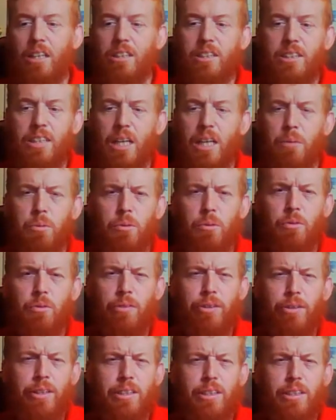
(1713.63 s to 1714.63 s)
the same with, I
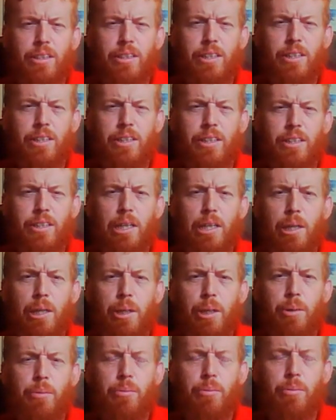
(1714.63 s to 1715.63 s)
think,
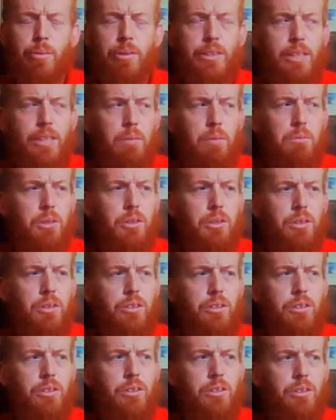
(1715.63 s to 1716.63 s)

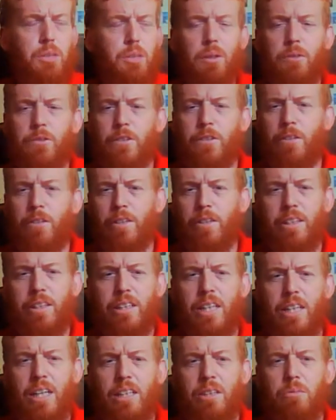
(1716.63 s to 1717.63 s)
Samuel Smith's. I
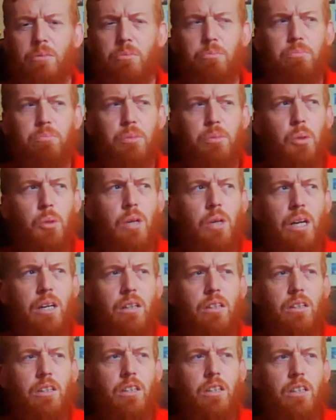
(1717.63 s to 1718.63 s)
think they brew
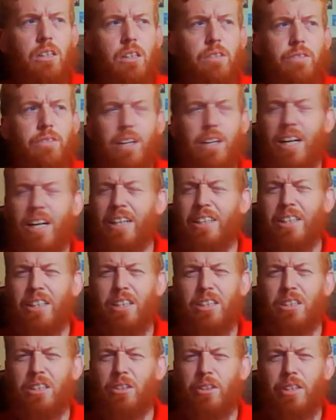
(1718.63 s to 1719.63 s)
out of Heineken
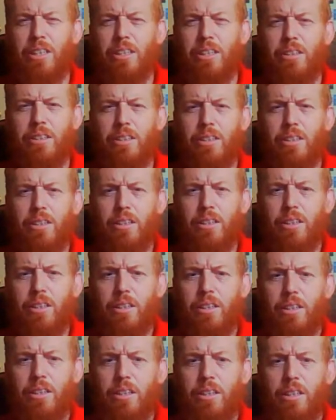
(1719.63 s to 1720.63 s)
or something.
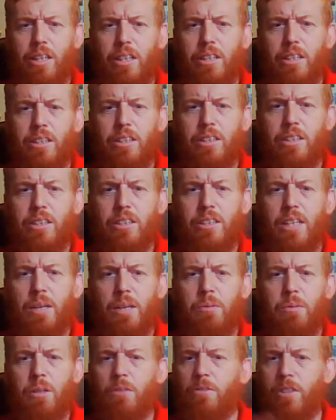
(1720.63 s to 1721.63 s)
It's the
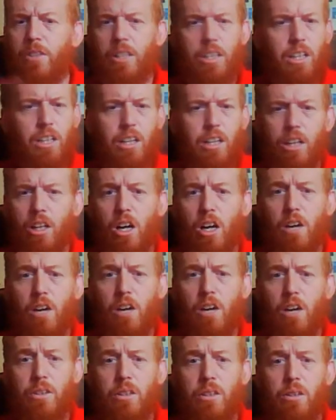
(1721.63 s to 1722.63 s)
same with a lot
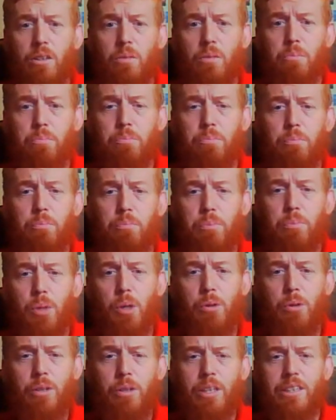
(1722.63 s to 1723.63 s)
of
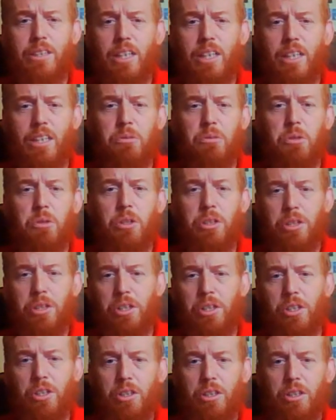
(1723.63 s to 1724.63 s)
breweries that you wouldn't
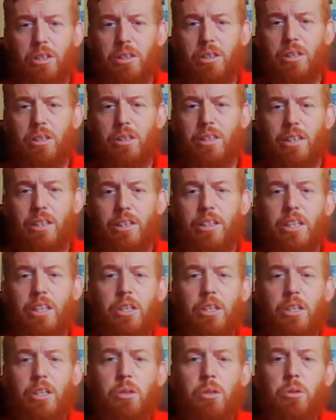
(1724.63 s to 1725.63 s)
know. They
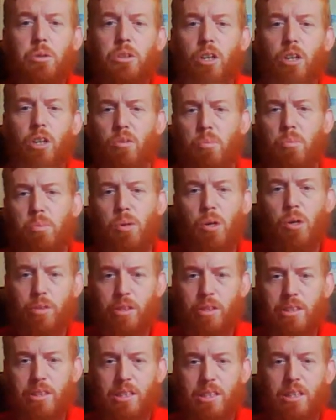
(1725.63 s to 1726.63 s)
use other
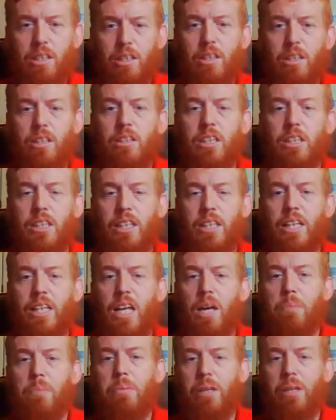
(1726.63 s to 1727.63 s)
breweries to
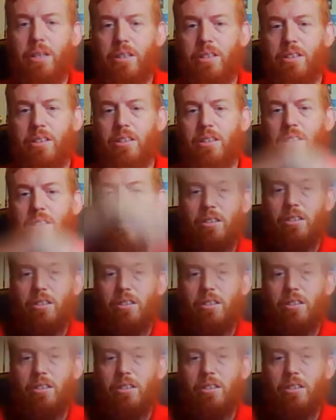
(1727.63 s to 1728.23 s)
send their beer